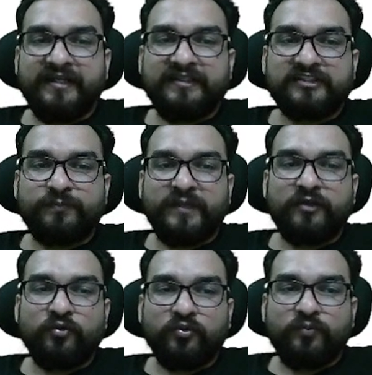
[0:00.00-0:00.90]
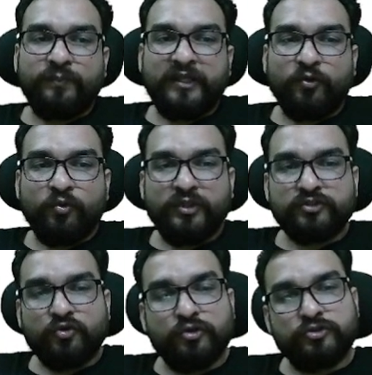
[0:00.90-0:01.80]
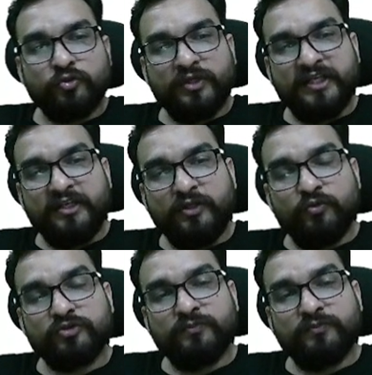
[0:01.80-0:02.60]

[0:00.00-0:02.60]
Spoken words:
And this Peru is also in news